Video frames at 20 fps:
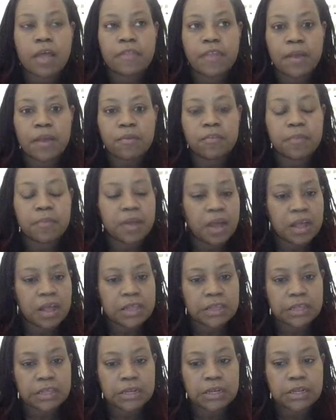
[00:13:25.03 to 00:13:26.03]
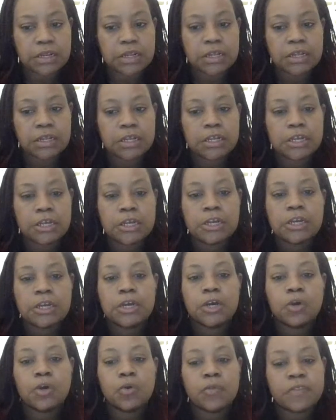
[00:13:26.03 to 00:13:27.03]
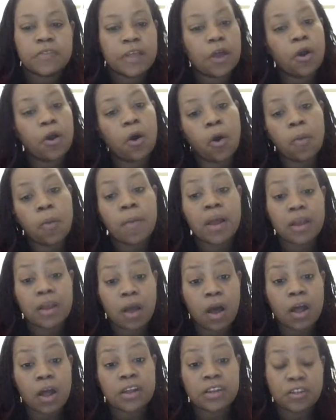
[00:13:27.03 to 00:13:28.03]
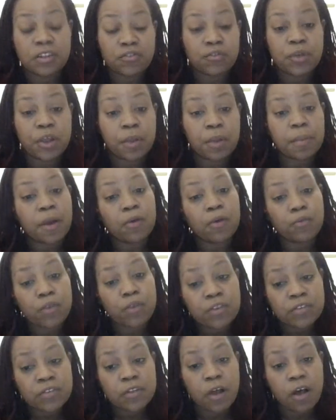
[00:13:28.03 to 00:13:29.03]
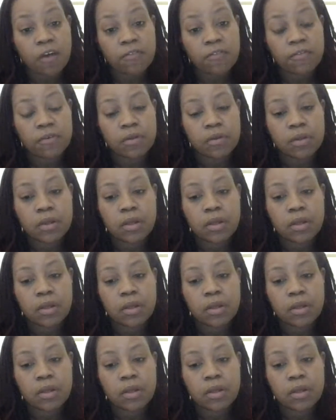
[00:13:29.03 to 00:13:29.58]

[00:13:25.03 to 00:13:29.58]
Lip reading: think it was my cousin, who said, "Oh my God, did you hear about Christoph?"